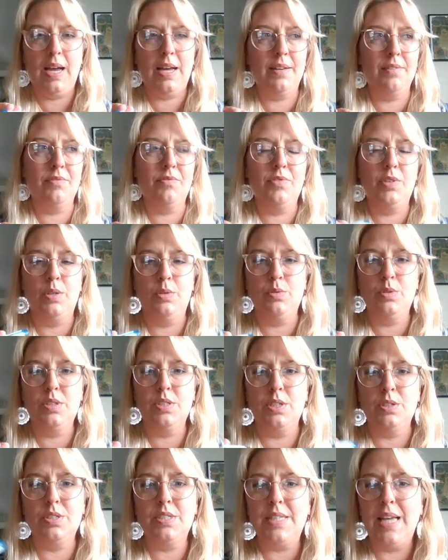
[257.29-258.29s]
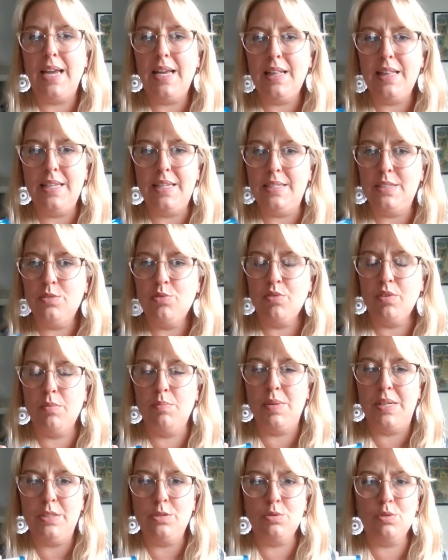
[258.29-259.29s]
I've used their Cycles for
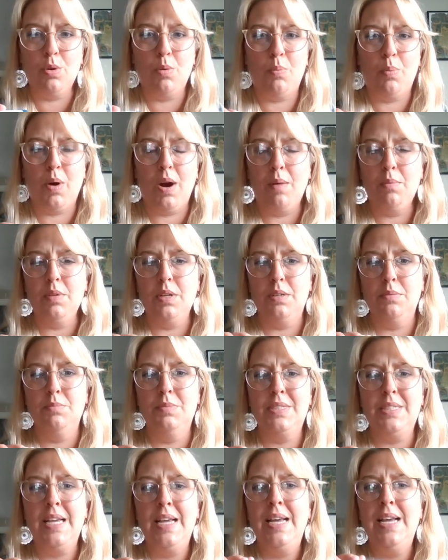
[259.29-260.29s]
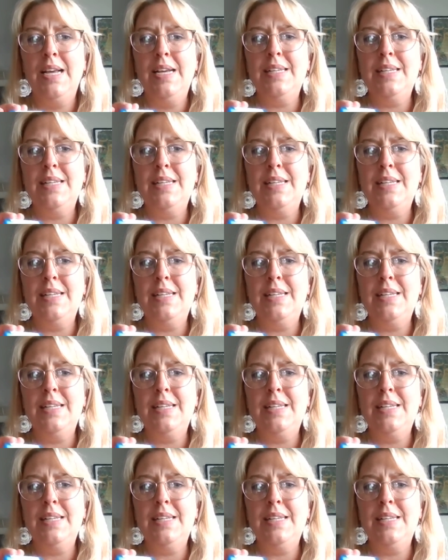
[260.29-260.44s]
menstrual problems,